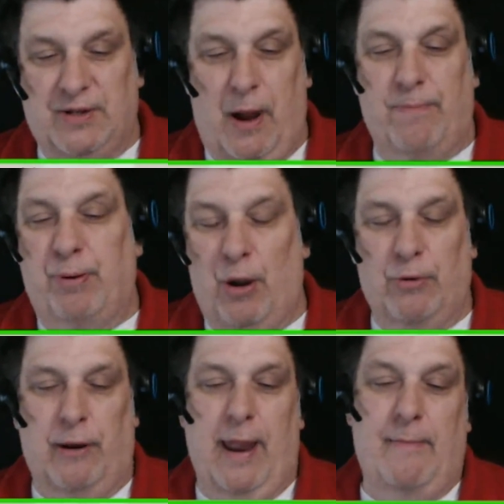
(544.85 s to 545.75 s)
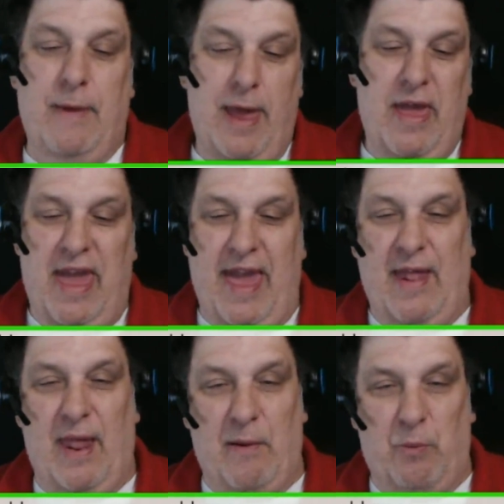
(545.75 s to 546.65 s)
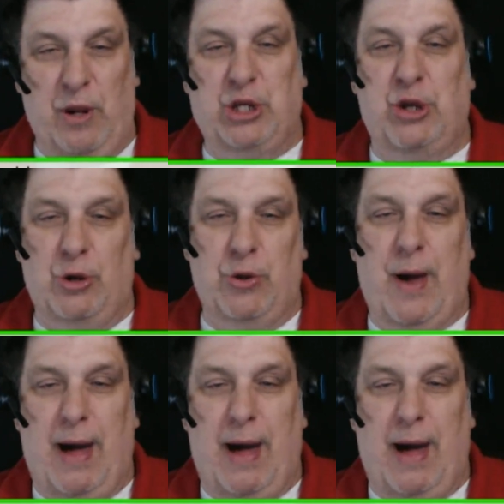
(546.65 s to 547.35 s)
our program, and we show you